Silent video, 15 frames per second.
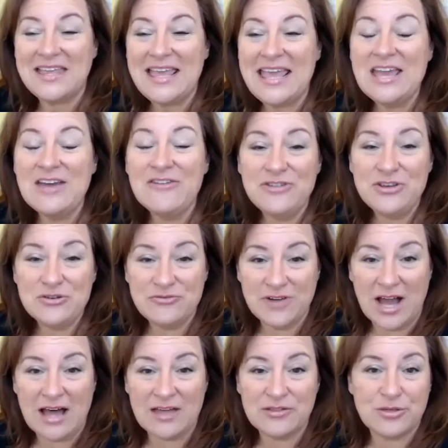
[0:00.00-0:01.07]
If you've
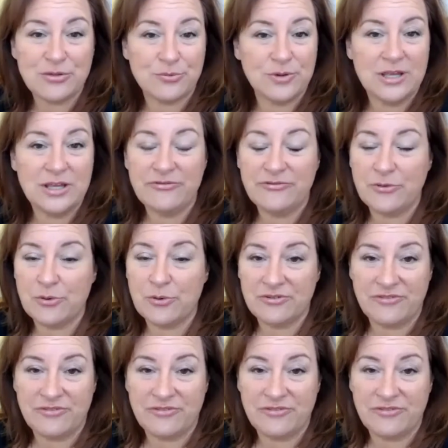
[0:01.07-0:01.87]
got 3, 4,